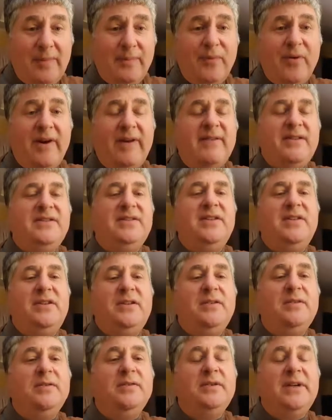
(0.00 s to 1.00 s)
My prayer is
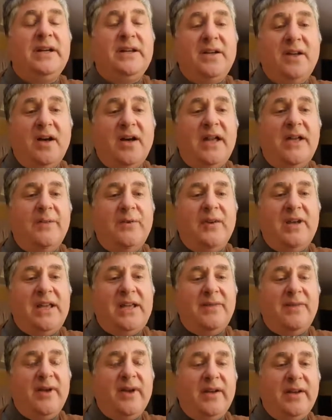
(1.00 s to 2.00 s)
that you and I
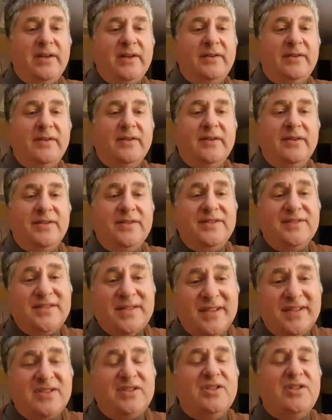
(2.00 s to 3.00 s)
will keep going on
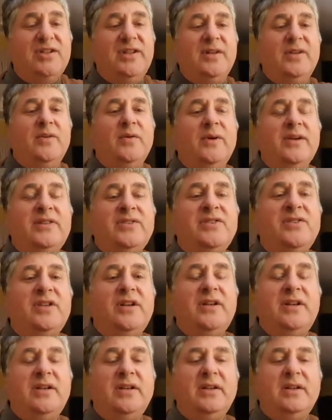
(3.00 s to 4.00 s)
searching and
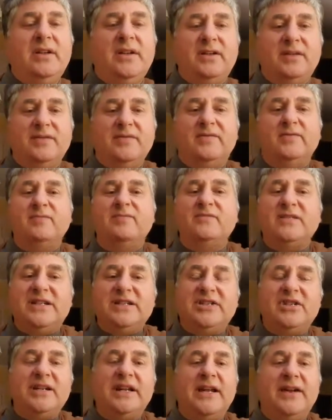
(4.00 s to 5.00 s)
questioning and
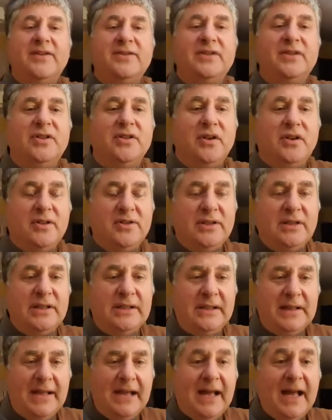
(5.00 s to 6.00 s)
reaching out to
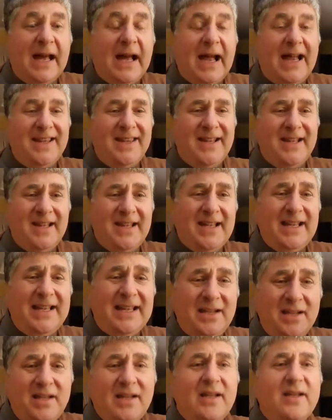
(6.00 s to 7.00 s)
God, and
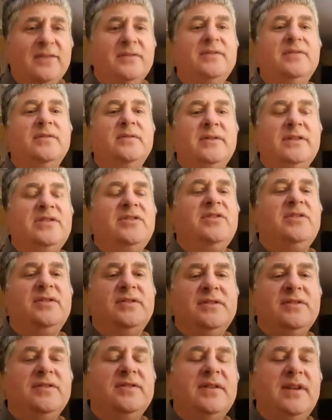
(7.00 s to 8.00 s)
that in those
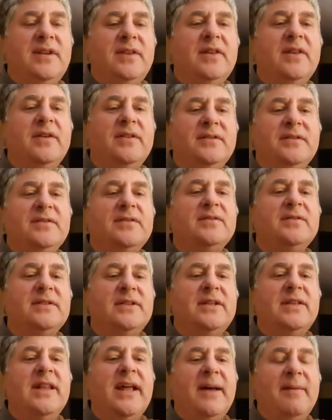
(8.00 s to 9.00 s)
questions and in
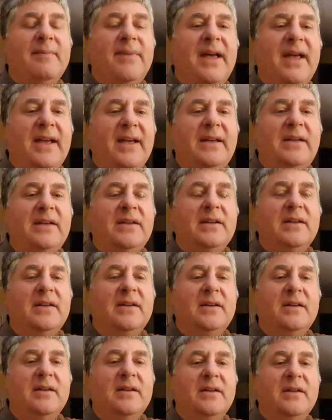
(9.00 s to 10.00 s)
those in that
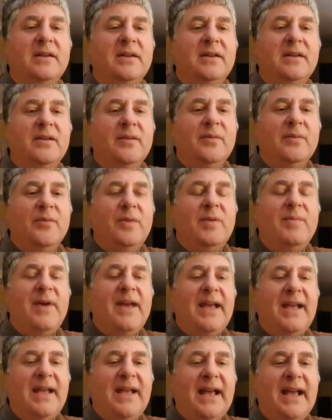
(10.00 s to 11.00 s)
pain,
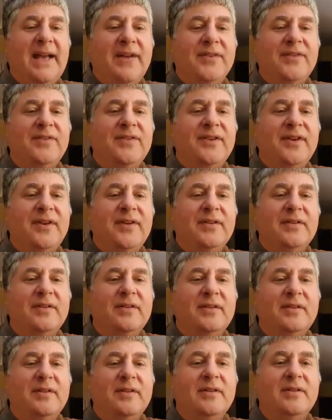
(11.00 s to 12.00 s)
we may
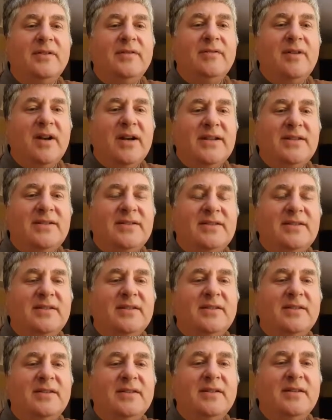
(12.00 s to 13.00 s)
encounter
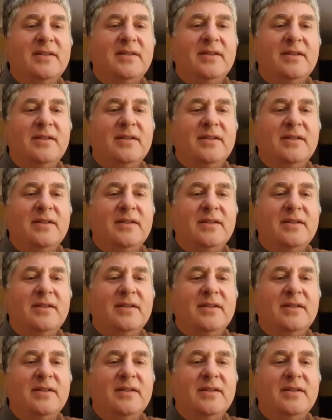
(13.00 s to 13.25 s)
Christ,